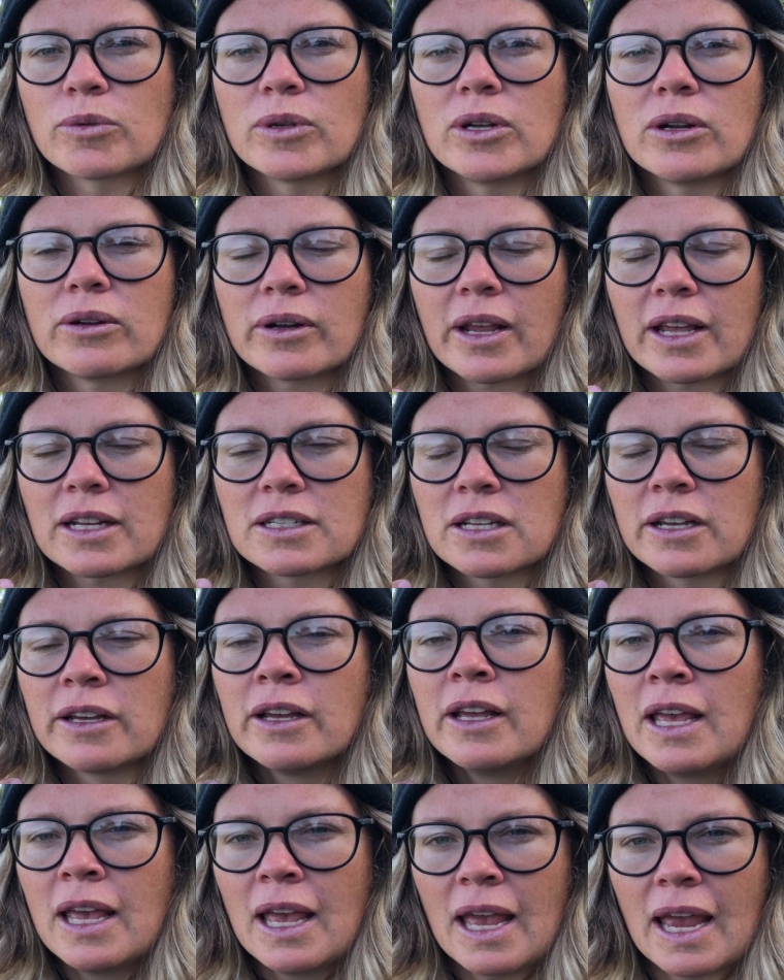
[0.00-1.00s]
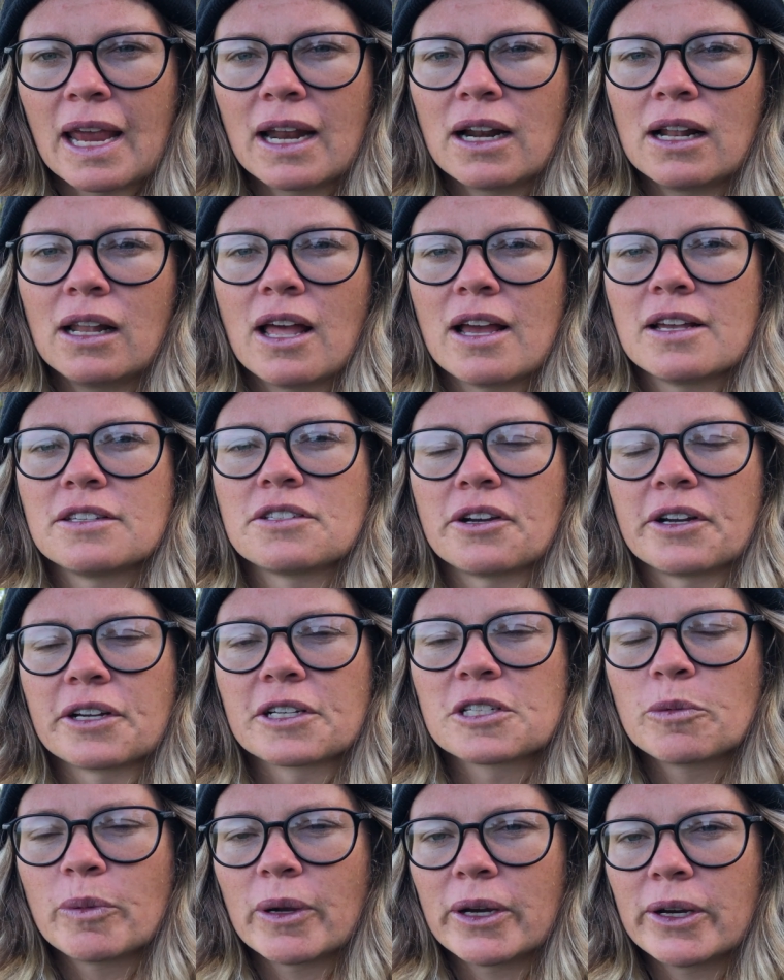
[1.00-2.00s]
We don't get to analyze our
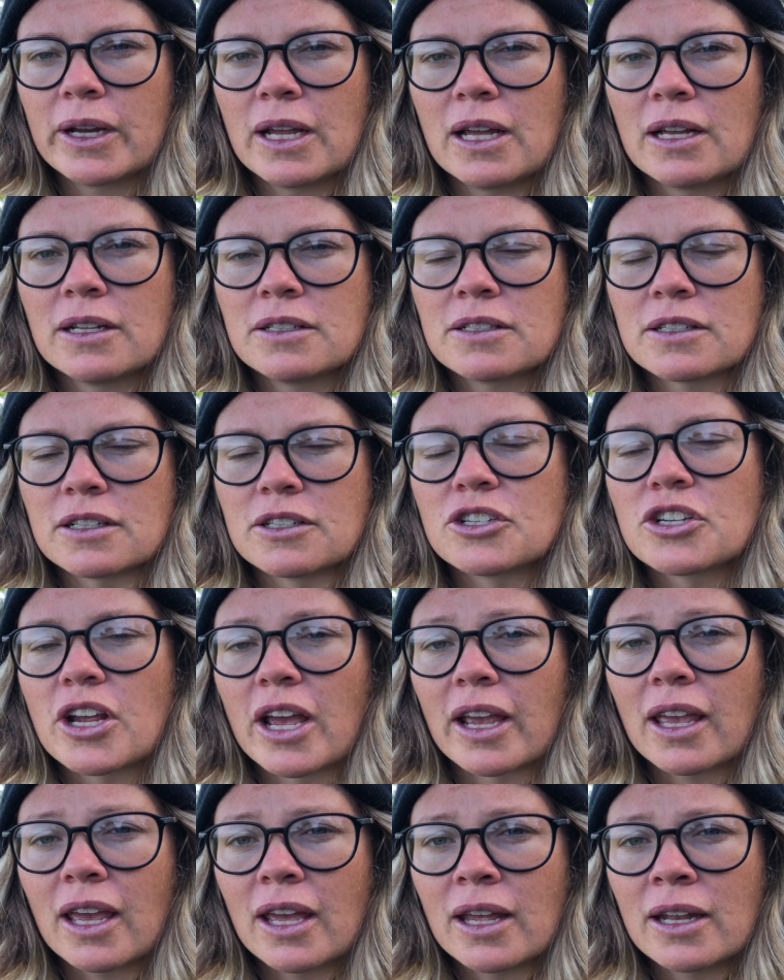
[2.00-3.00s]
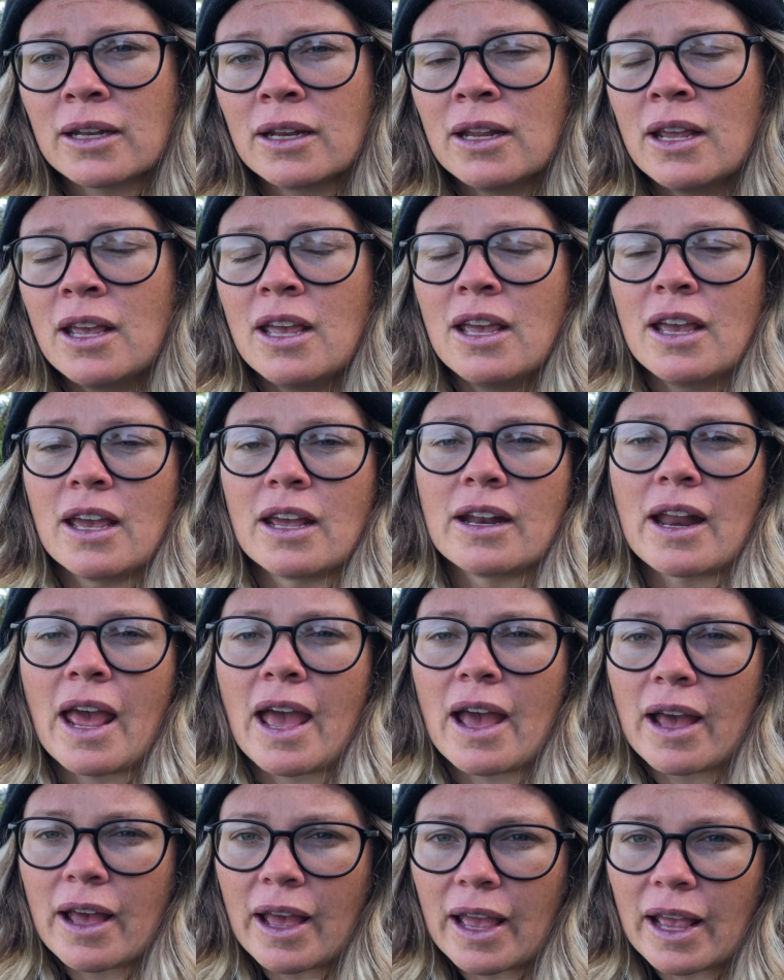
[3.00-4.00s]
experience and check in and
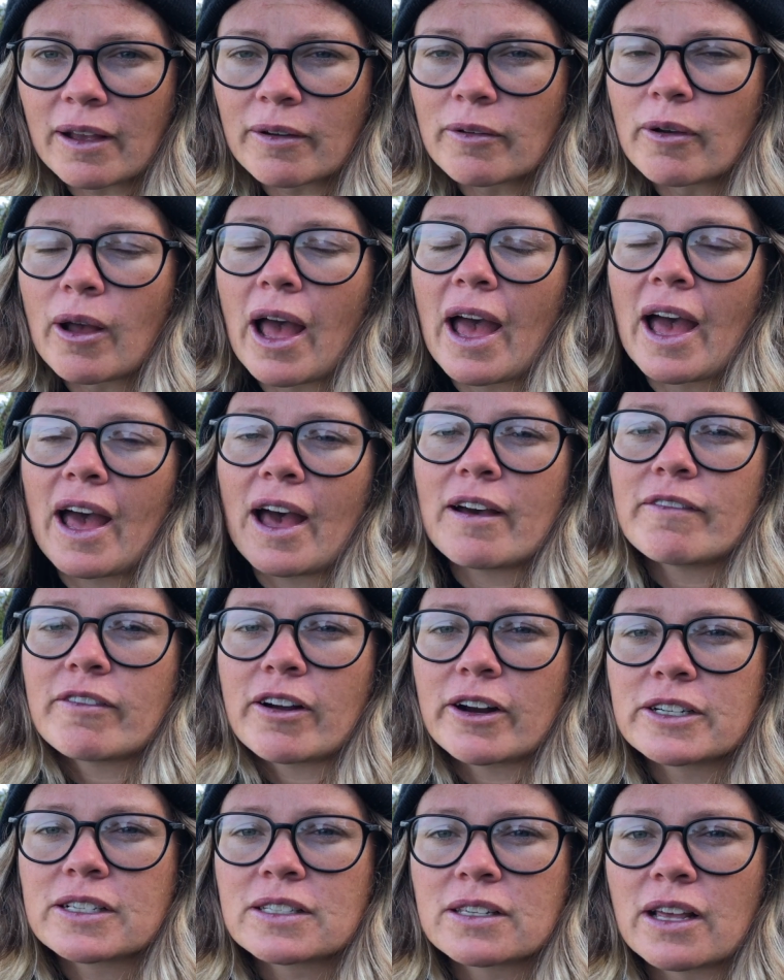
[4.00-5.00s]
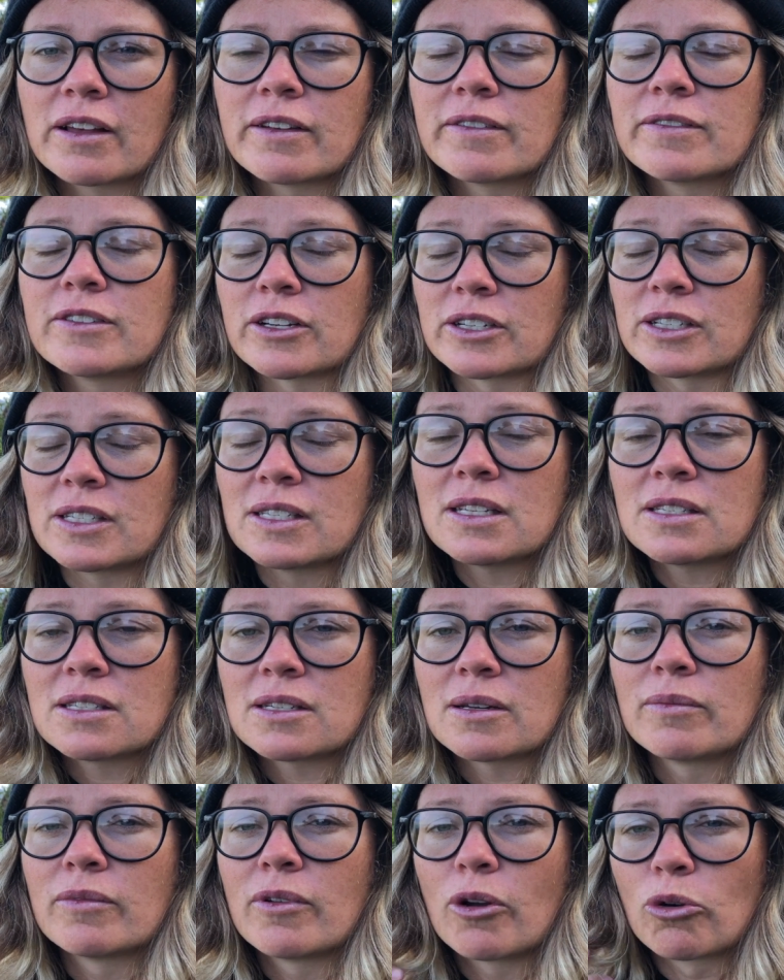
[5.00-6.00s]
have ourselves, our
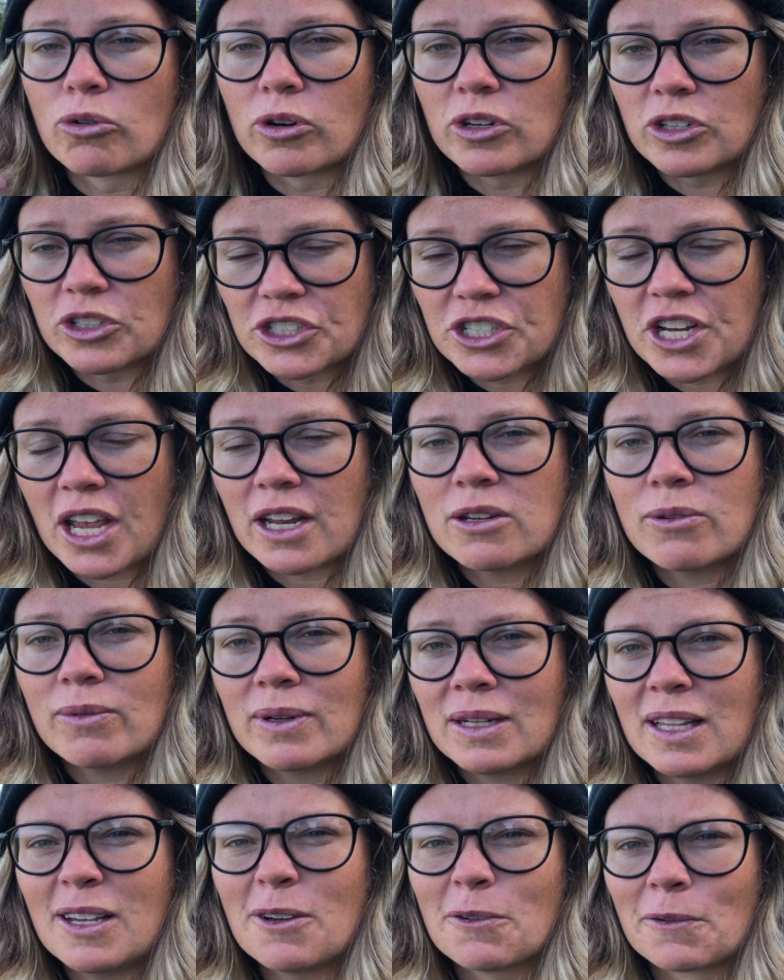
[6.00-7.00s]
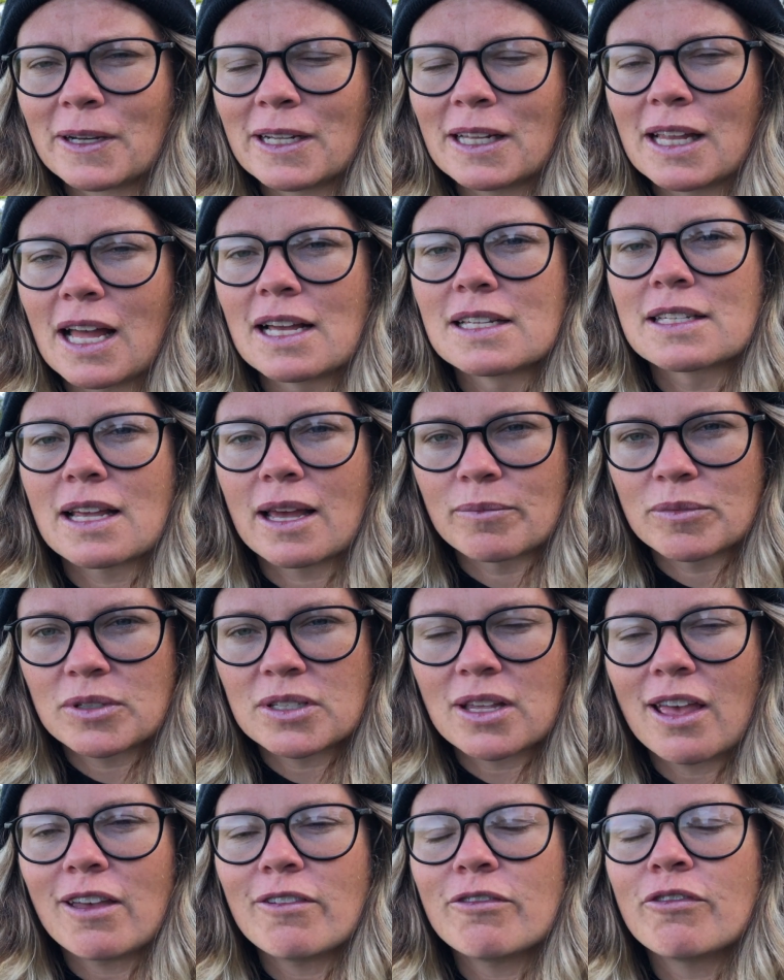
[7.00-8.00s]
system, genuinely realize I'm
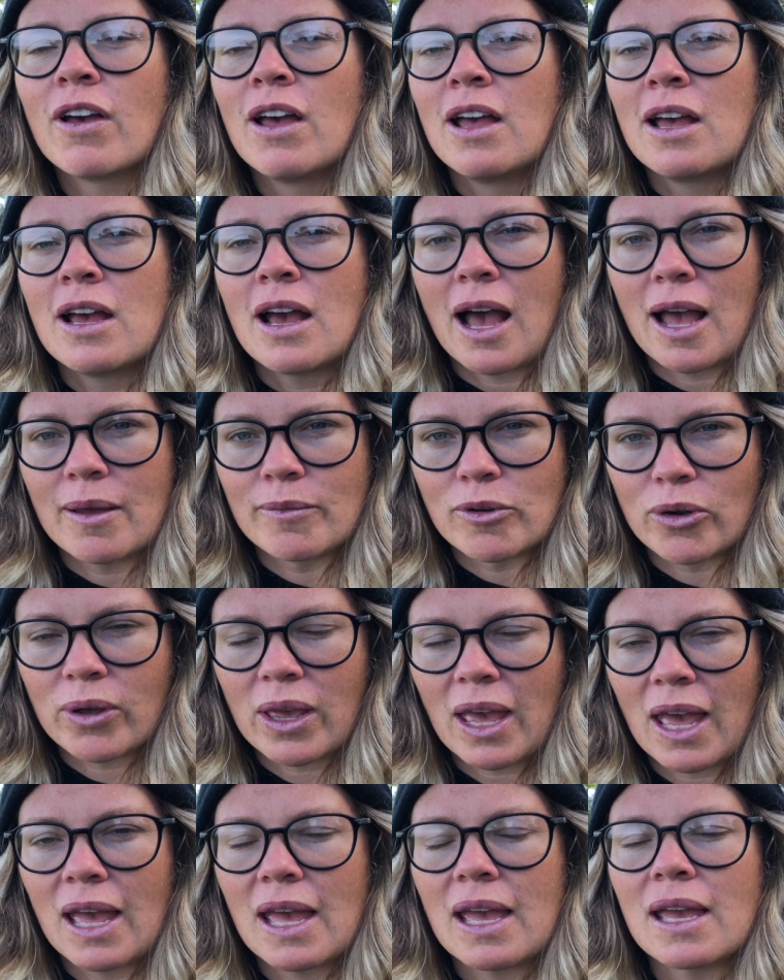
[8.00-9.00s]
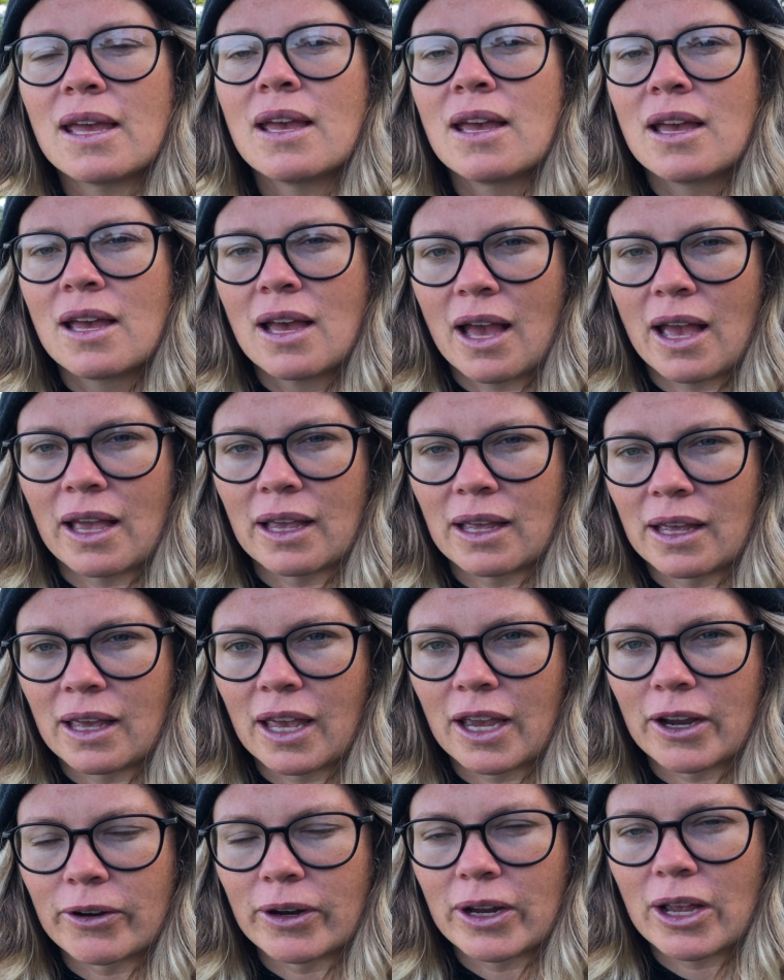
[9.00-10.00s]
safe, I'm okay, I can
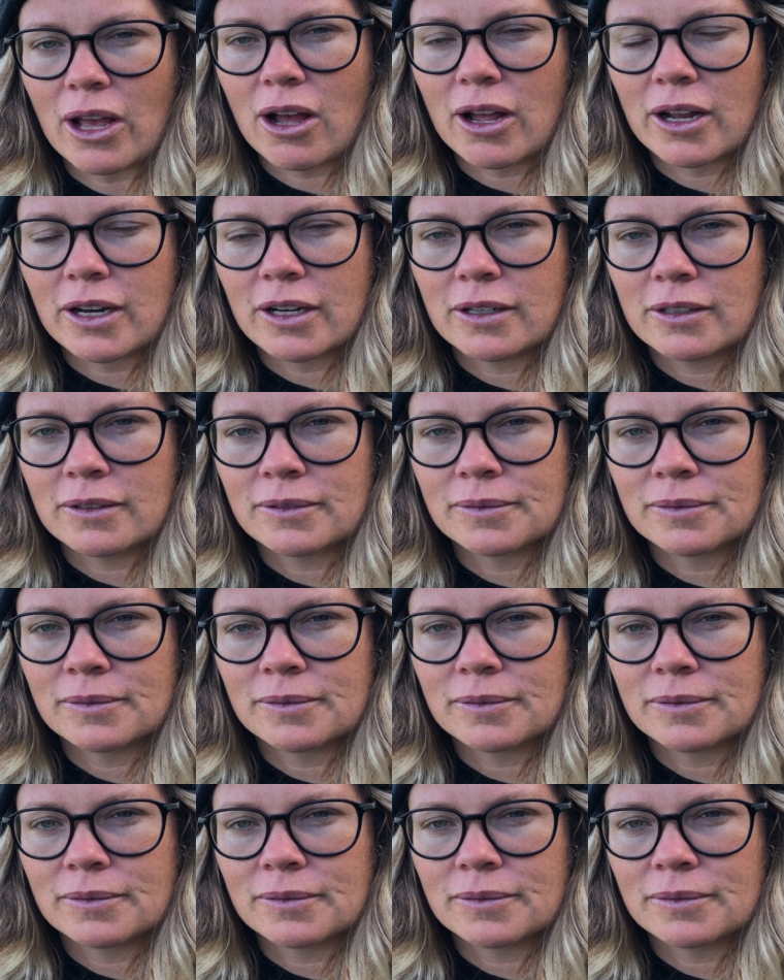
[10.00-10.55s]
carry on.